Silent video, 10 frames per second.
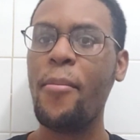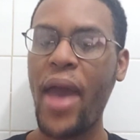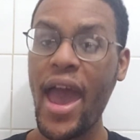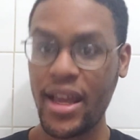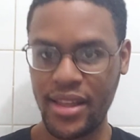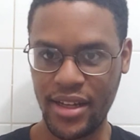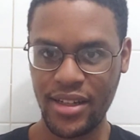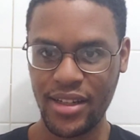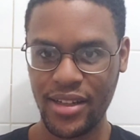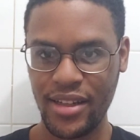
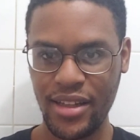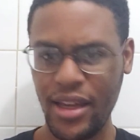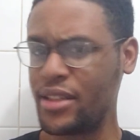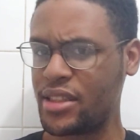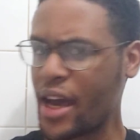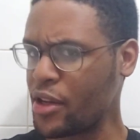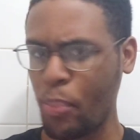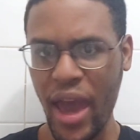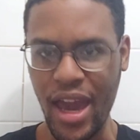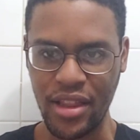Panda is not a
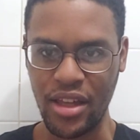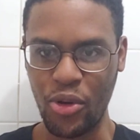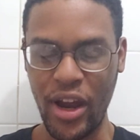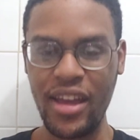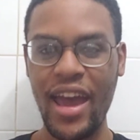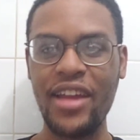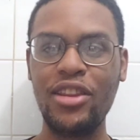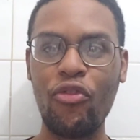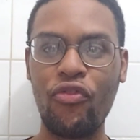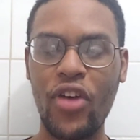panda, right? And
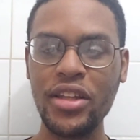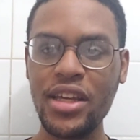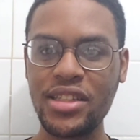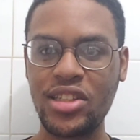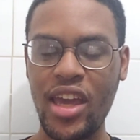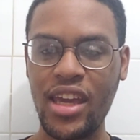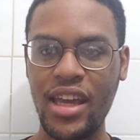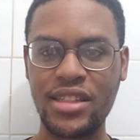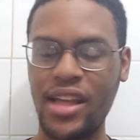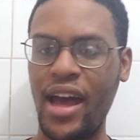the funniest thing
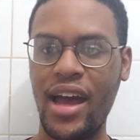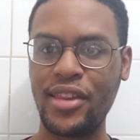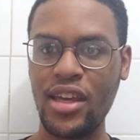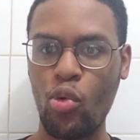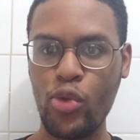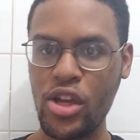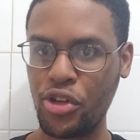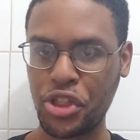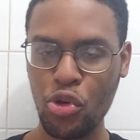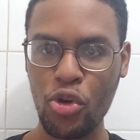is that I think a week
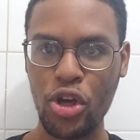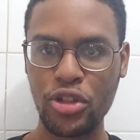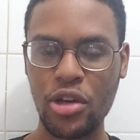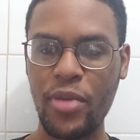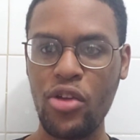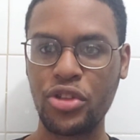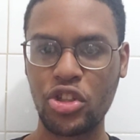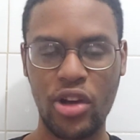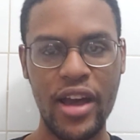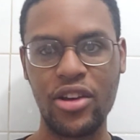or two ago, somebody was
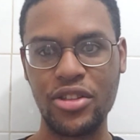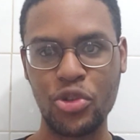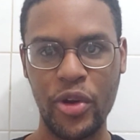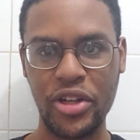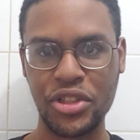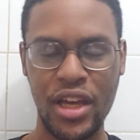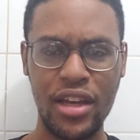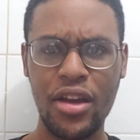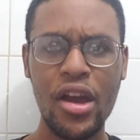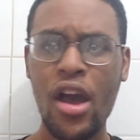crying on Twitter
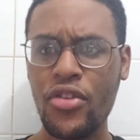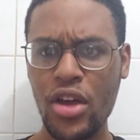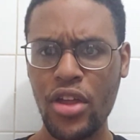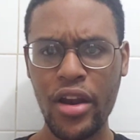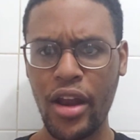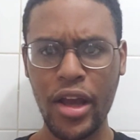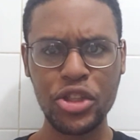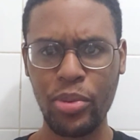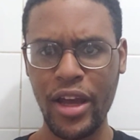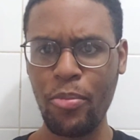saying, they didn't
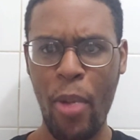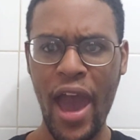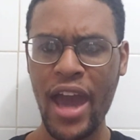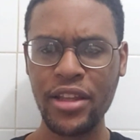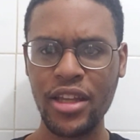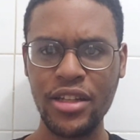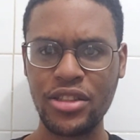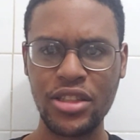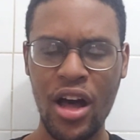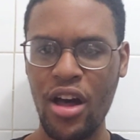explain Panda and
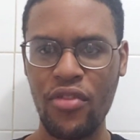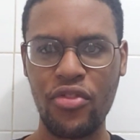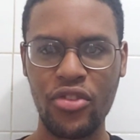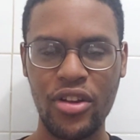stuff.